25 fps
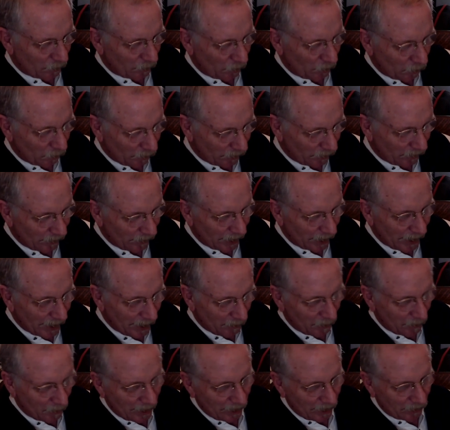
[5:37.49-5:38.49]
but was
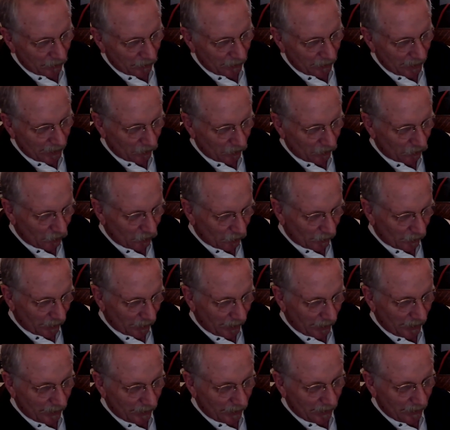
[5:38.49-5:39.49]
indicted by the grand
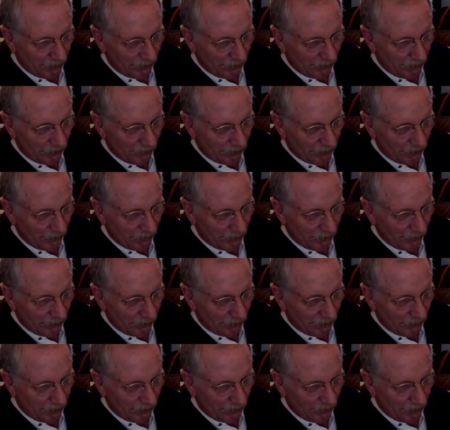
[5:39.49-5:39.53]
jury.